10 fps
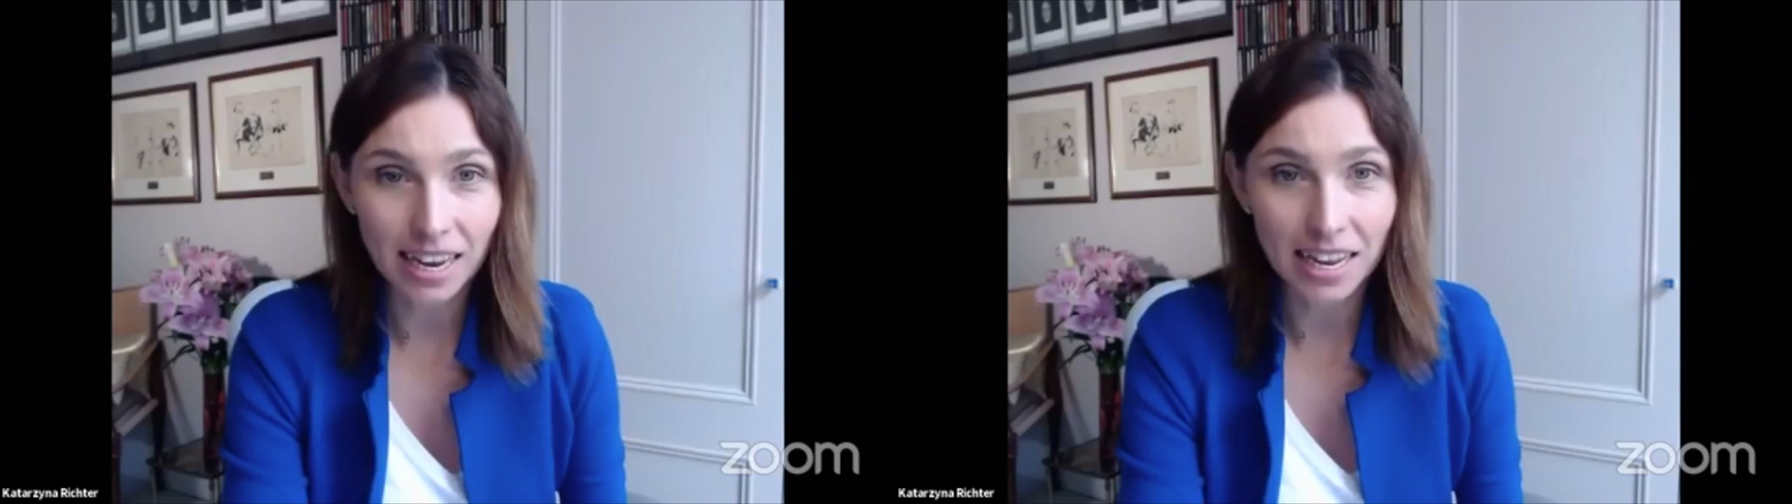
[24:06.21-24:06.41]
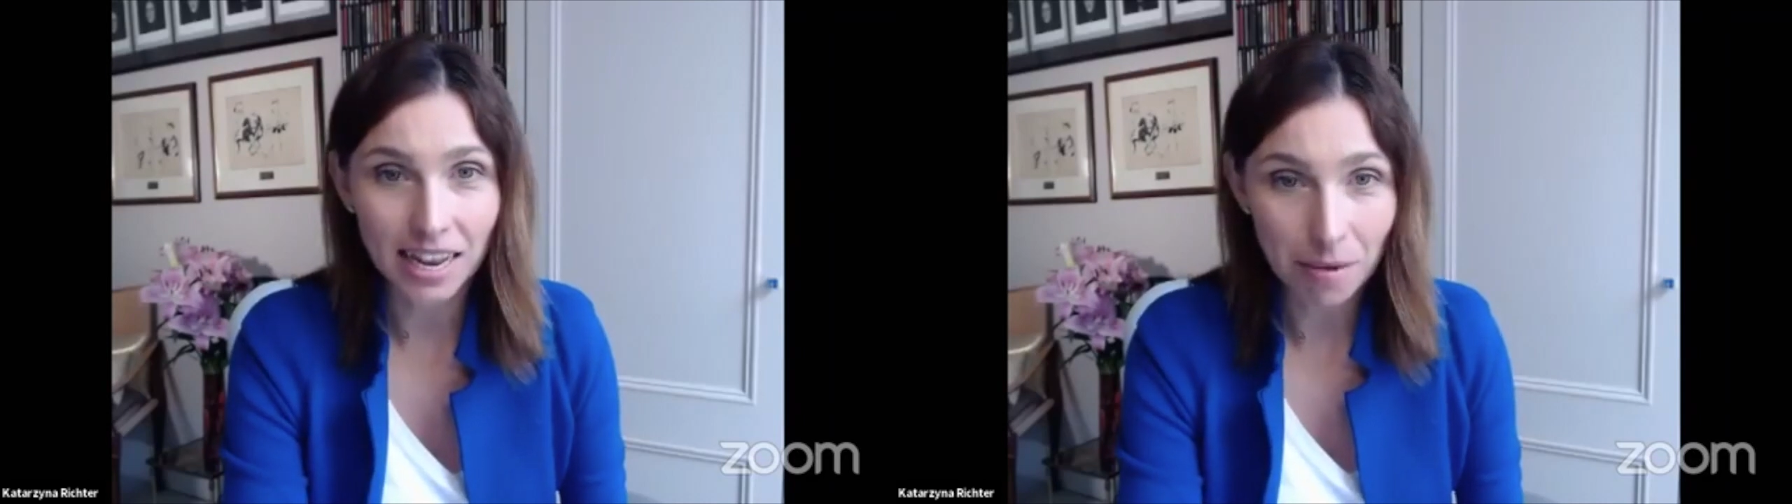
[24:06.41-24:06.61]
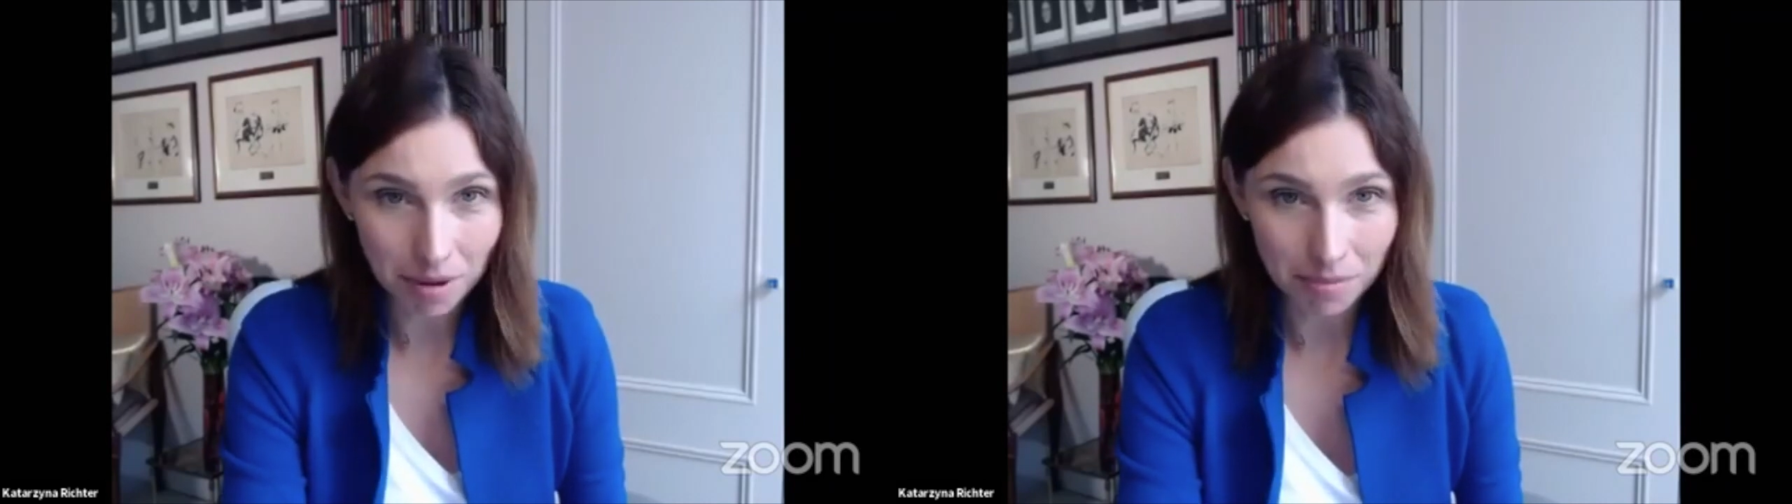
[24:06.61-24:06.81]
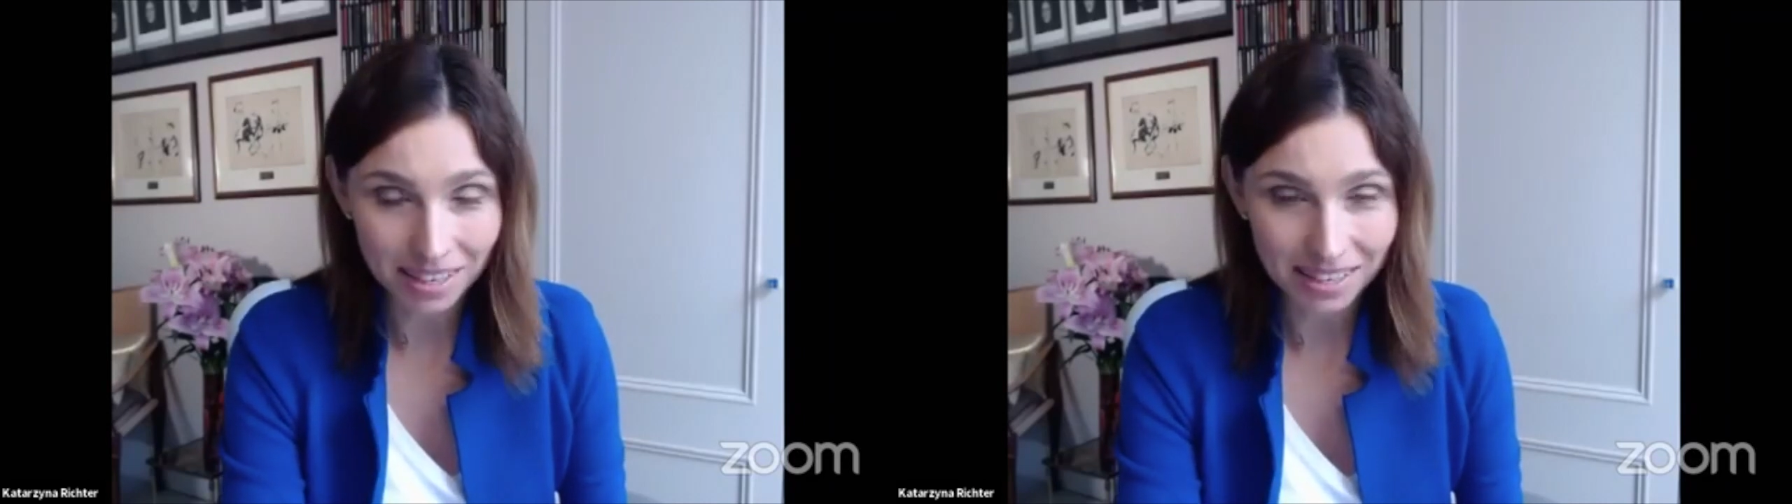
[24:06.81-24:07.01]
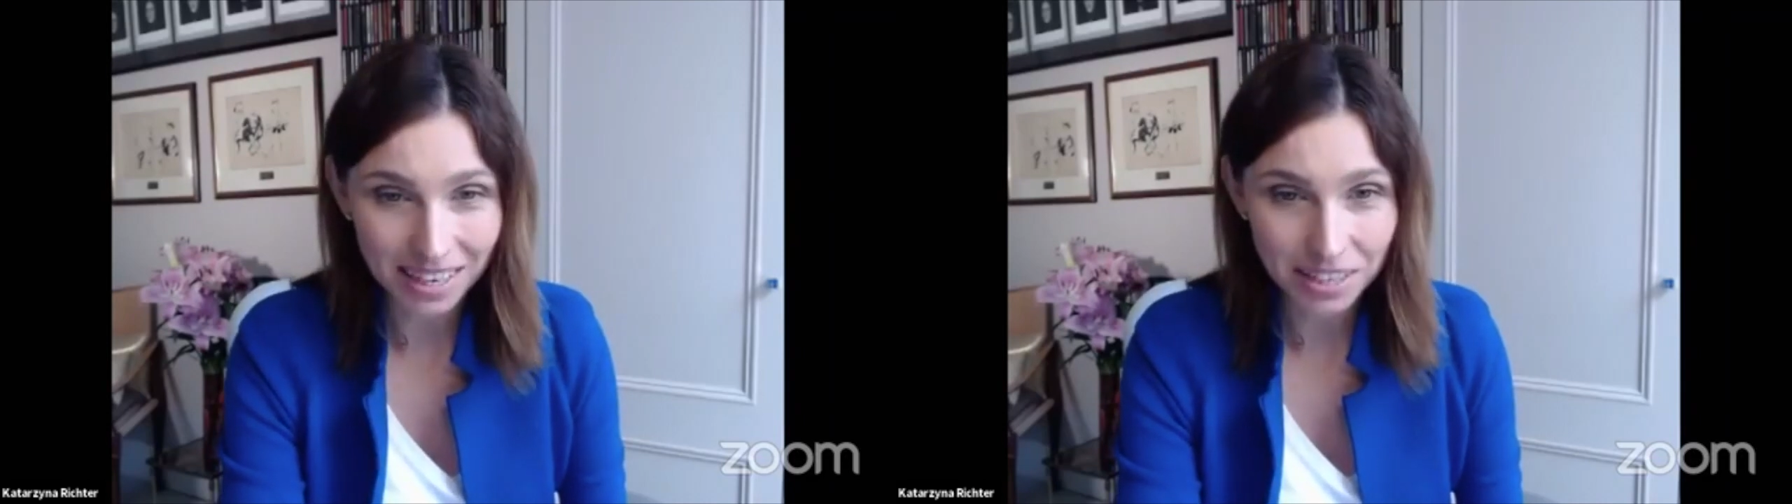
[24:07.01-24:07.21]
Llama
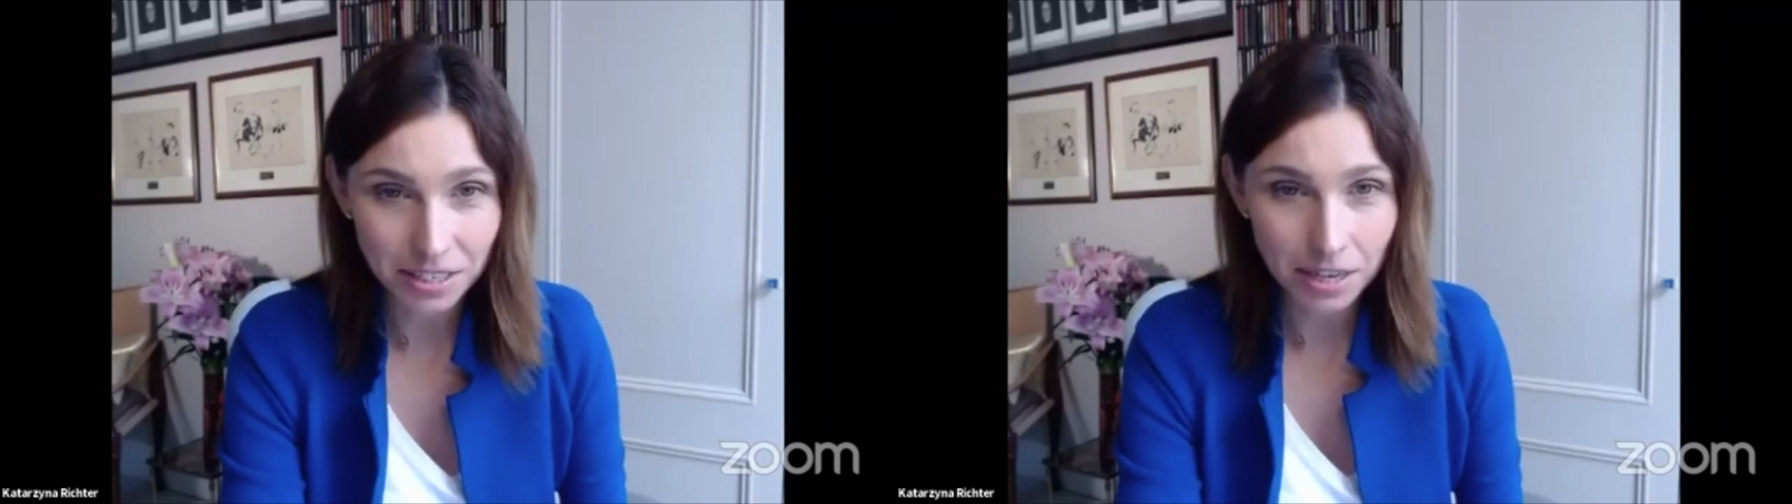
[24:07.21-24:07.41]
Meditation,